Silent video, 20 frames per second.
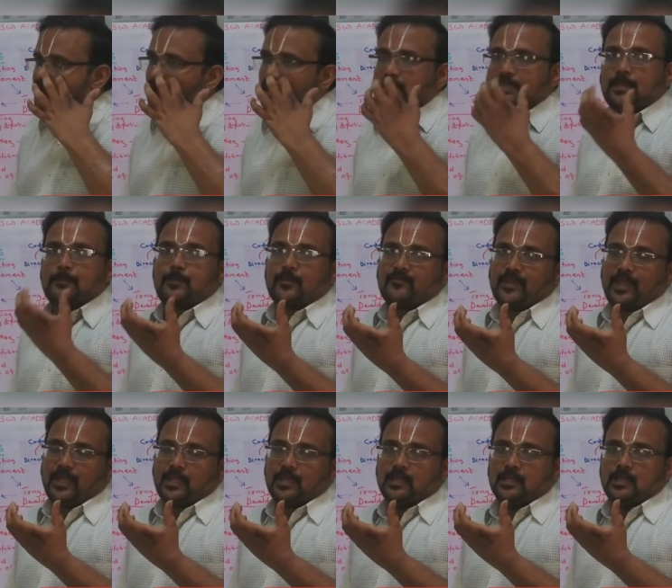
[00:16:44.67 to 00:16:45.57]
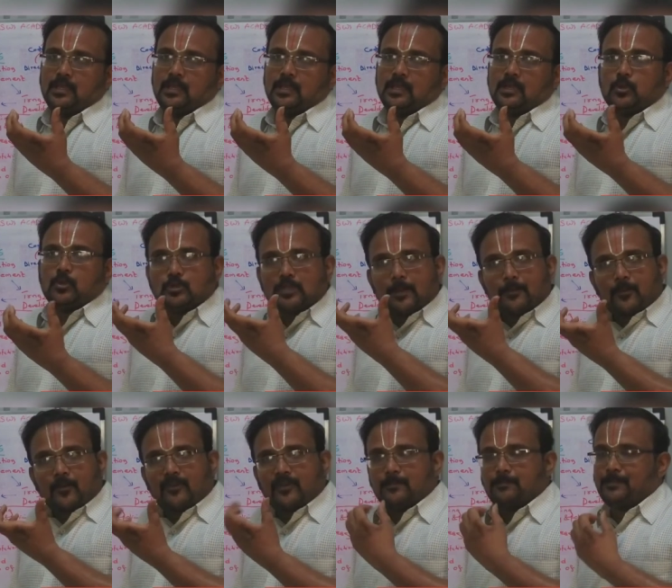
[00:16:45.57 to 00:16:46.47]
what they provide. Do
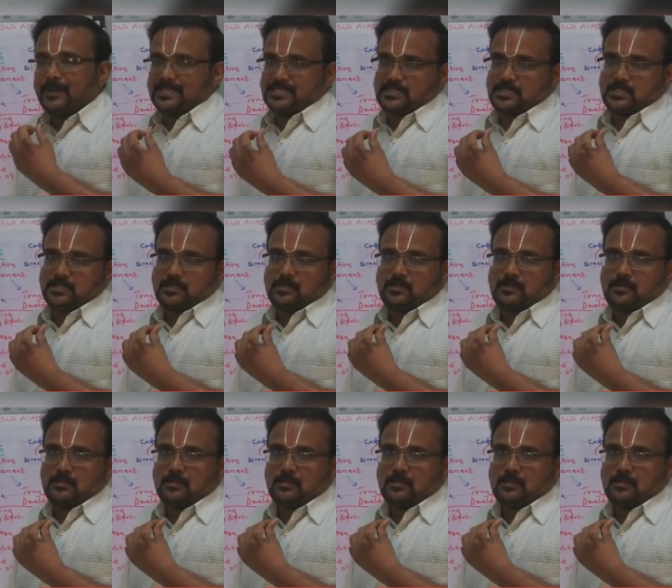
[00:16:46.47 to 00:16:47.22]
they provide bus?